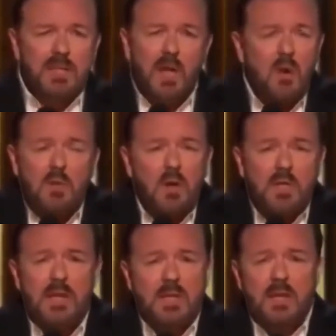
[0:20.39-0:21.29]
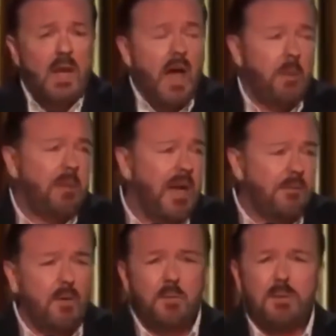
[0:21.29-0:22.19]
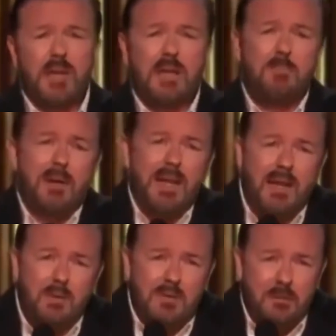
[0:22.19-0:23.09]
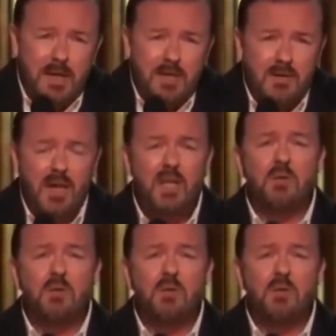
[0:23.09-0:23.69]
don't use it as a platform to make a political speech, right?